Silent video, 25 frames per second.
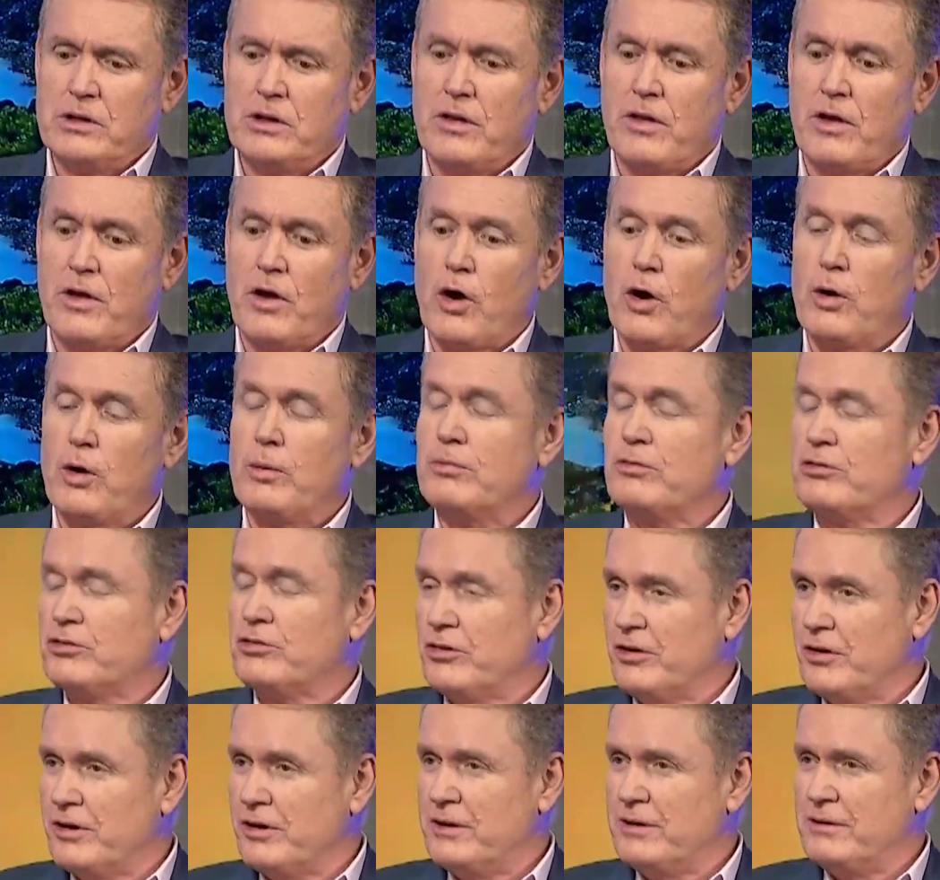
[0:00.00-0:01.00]
you know, the home
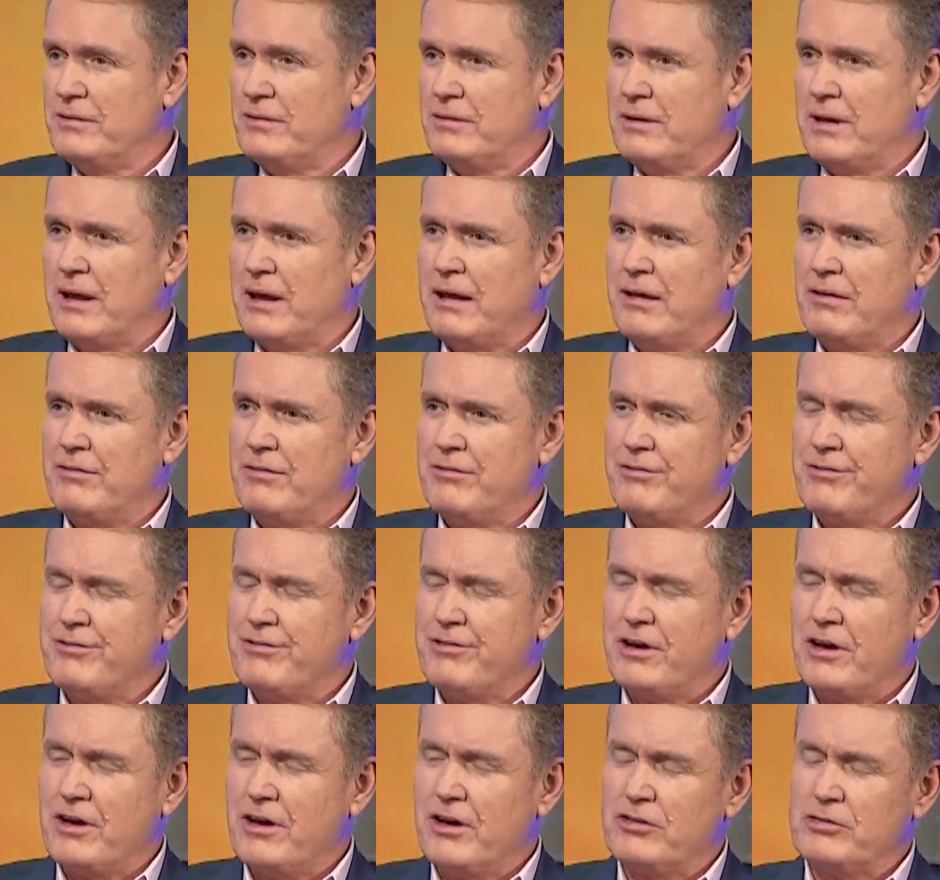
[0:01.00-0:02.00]
side have,
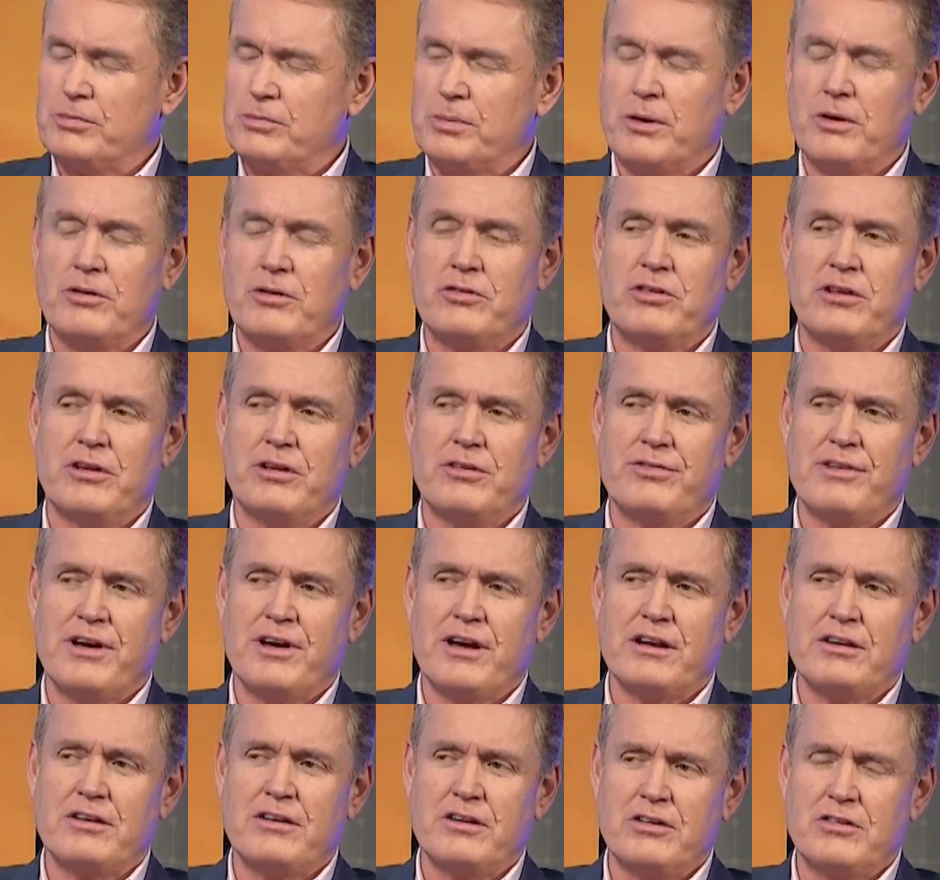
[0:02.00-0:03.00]
I suppose, the
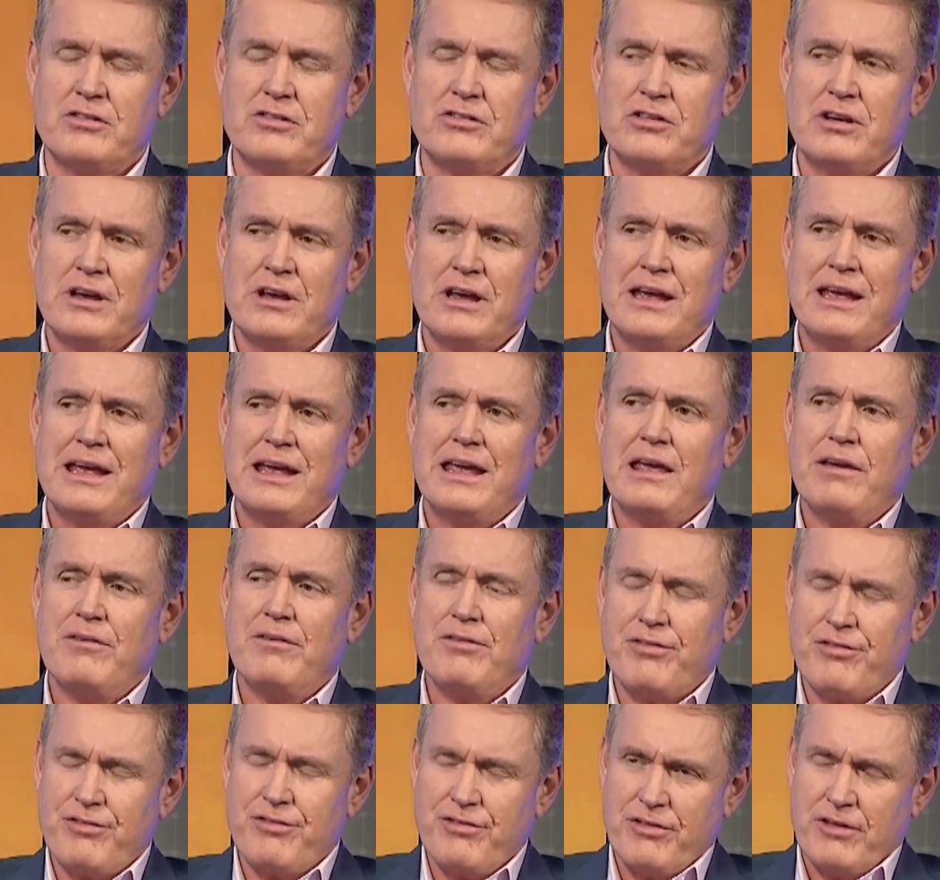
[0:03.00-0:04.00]
advantage
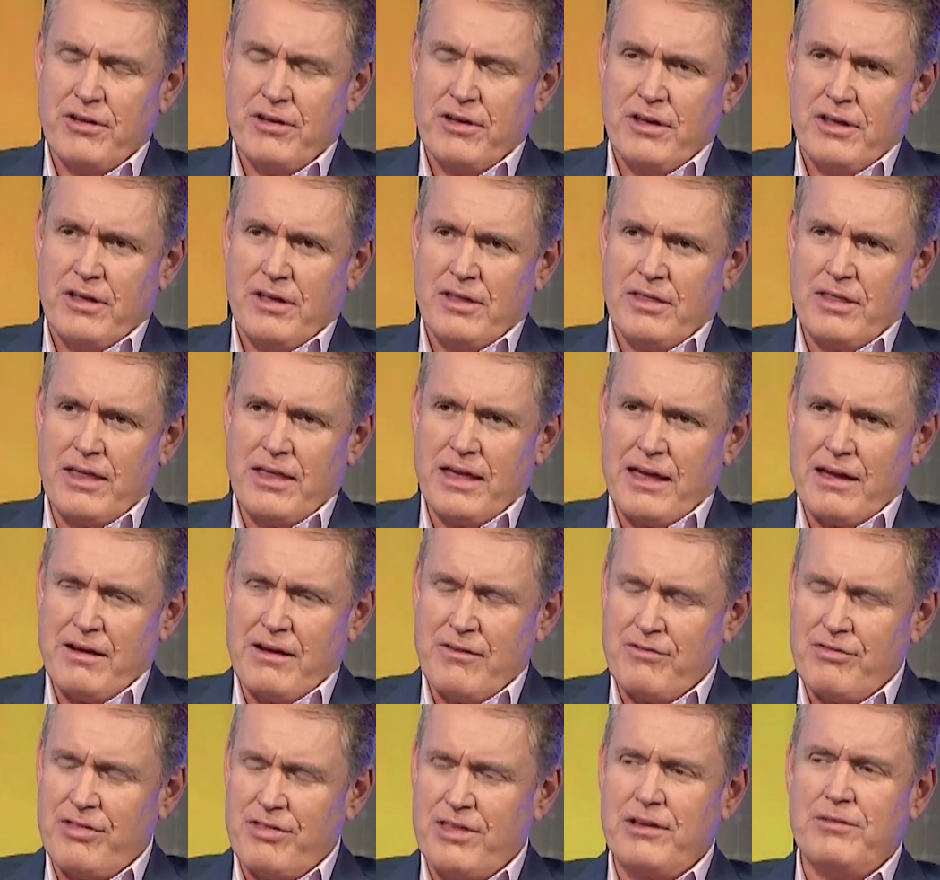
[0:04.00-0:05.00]
if they
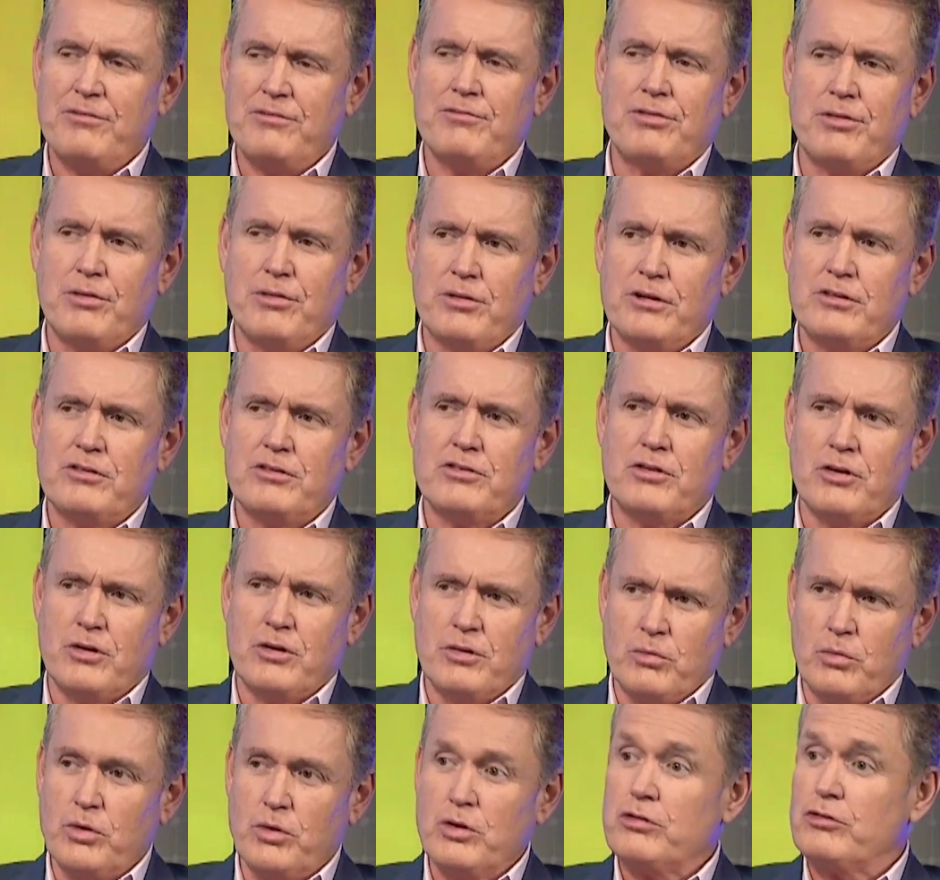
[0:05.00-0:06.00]
have the influence
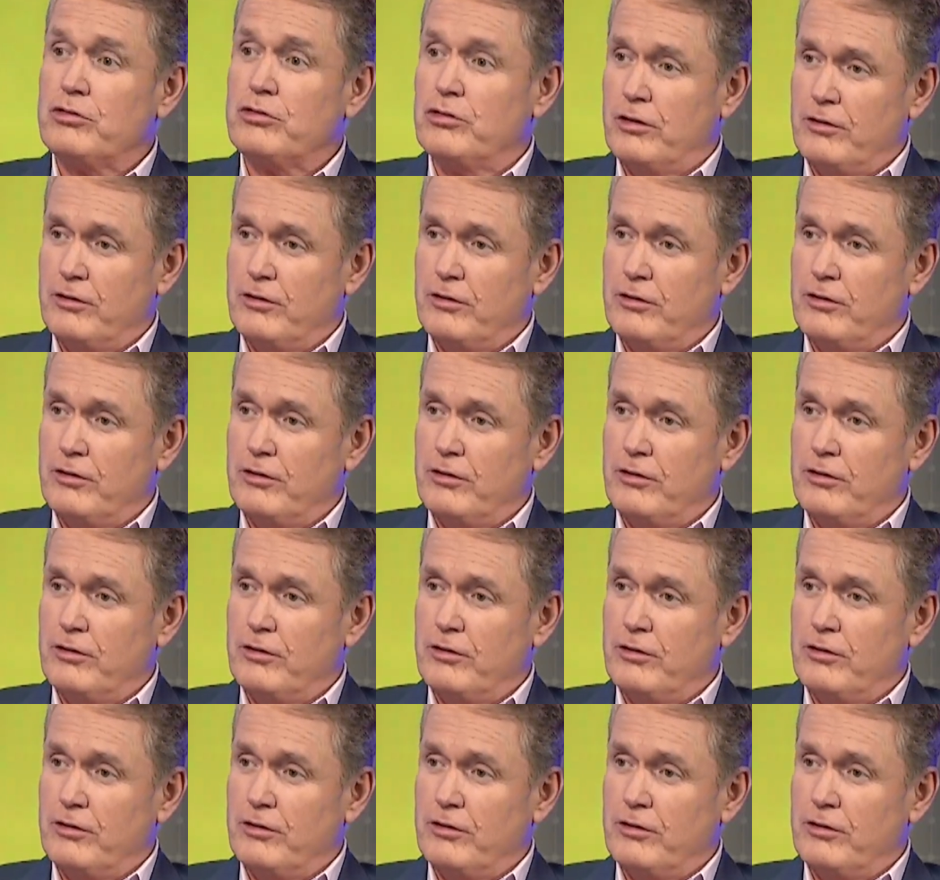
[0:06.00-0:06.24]
on what